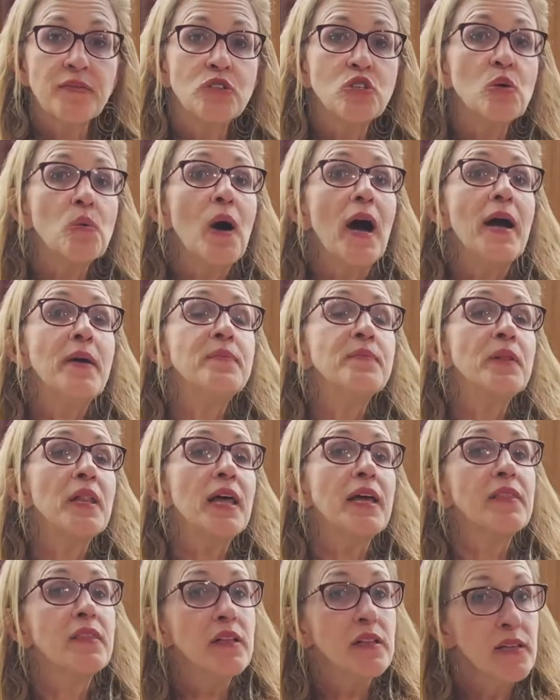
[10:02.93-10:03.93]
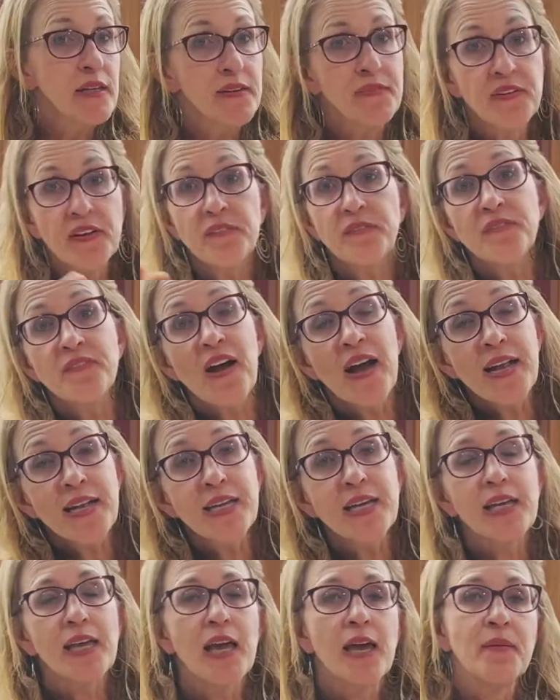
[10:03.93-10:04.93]
So I play the leave it, find
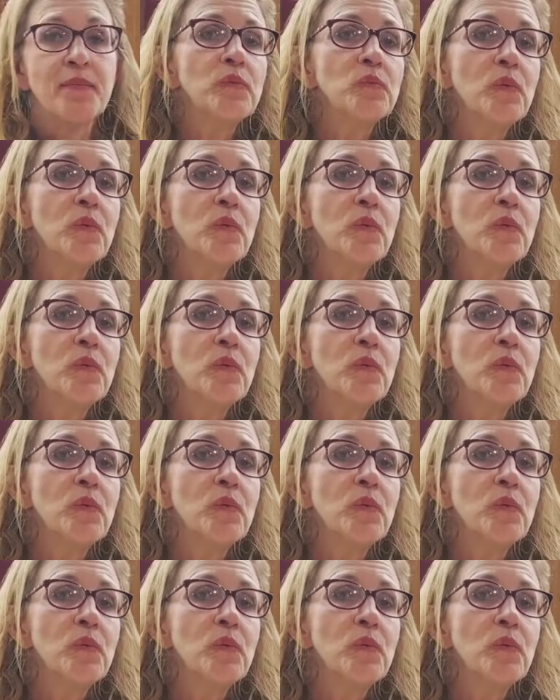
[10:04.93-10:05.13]
it game.